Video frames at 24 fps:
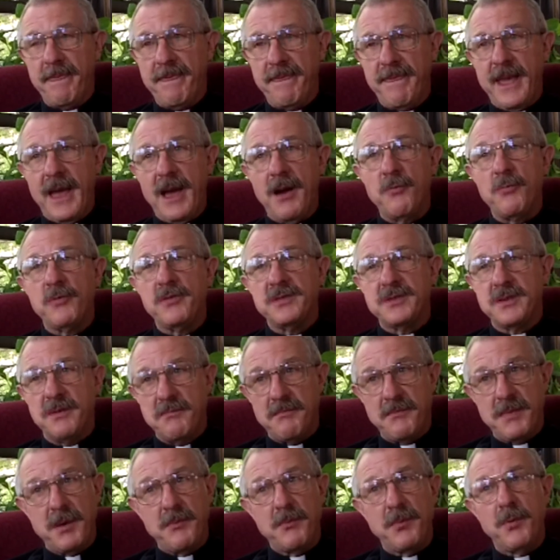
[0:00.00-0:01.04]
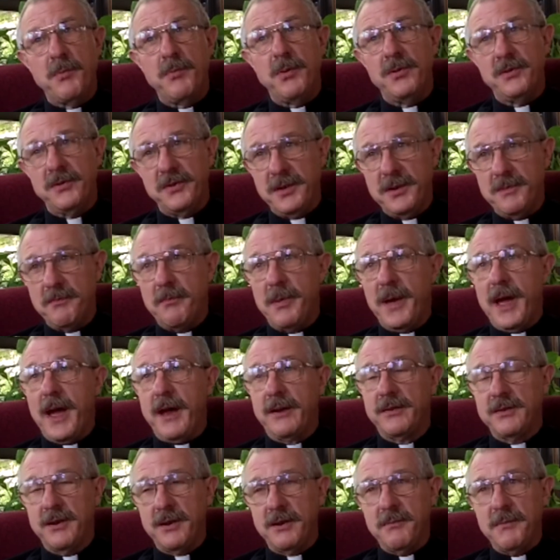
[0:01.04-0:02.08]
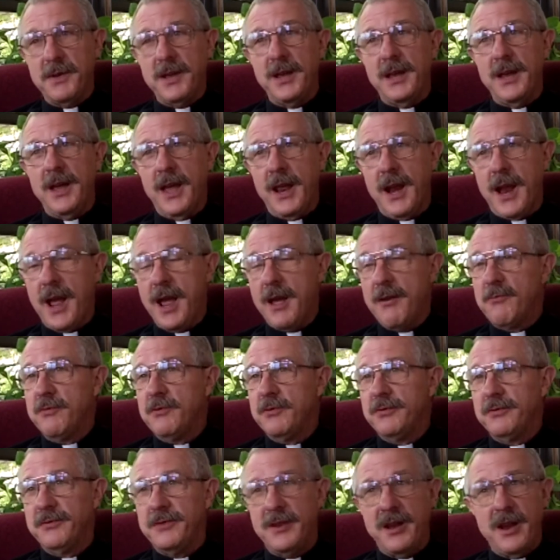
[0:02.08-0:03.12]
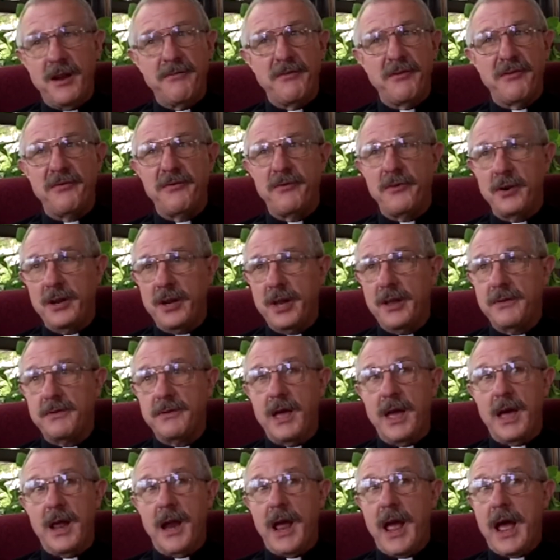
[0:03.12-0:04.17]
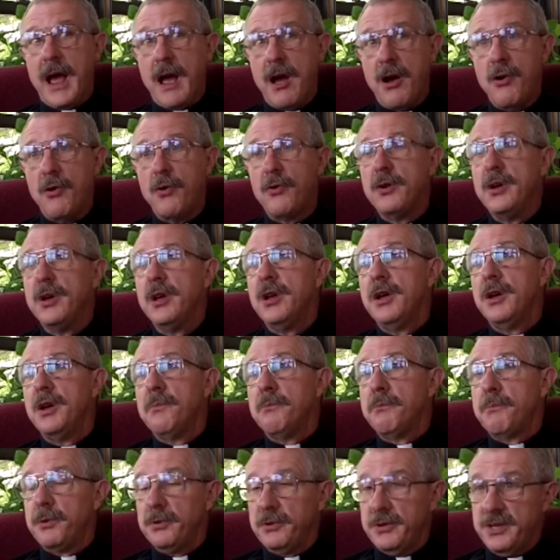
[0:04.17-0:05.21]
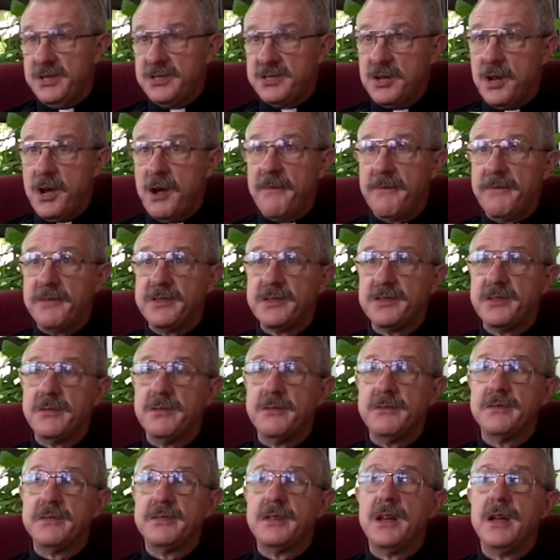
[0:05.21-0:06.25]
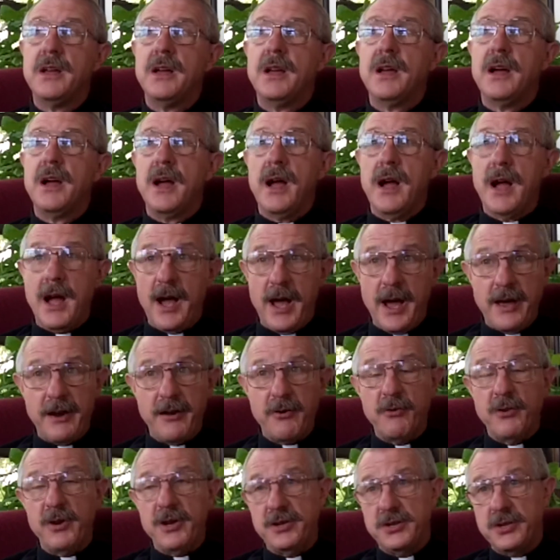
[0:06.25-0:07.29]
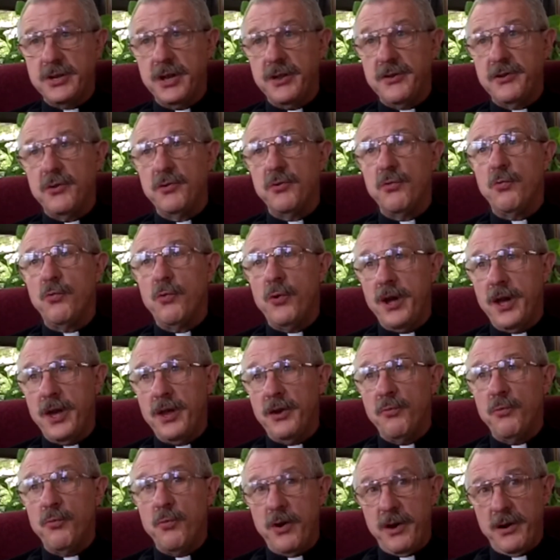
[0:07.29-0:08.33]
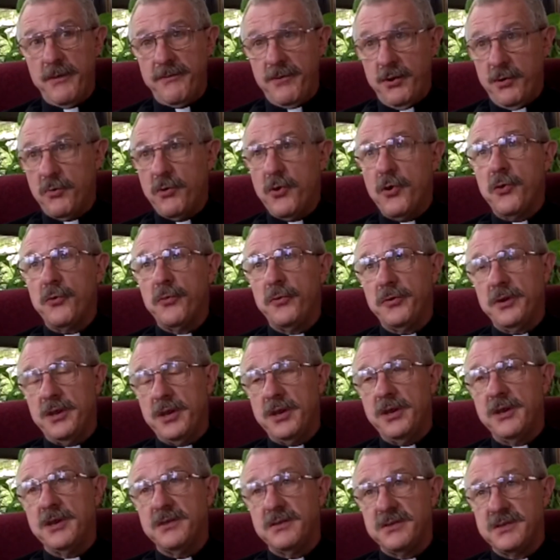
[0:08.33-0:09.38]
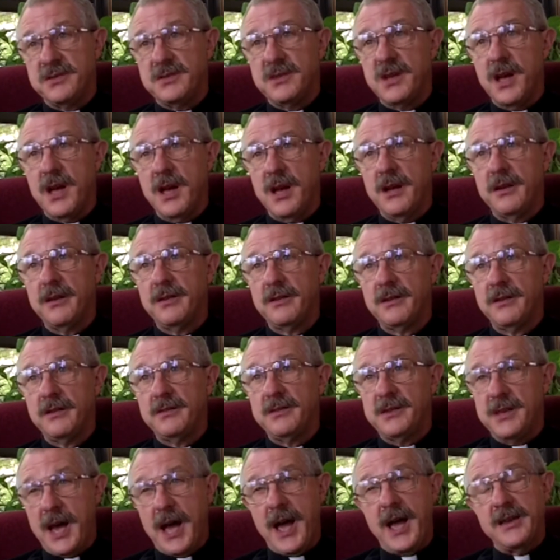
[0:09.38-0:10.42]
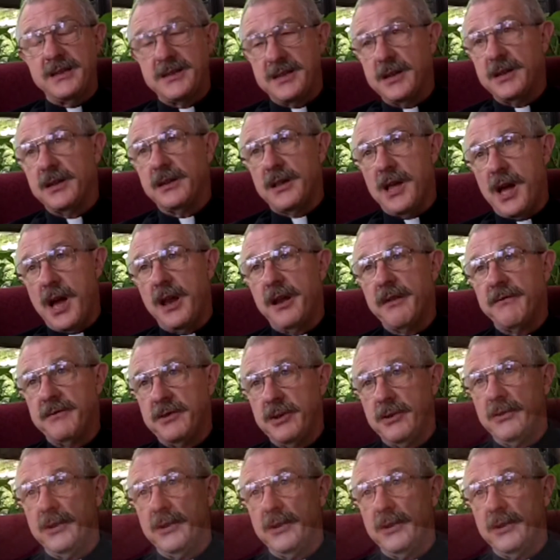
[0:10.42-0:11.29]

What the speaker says: that was a memorable impact on me, and I will never forget that, how police officers honor each other when one of their own dies in the line of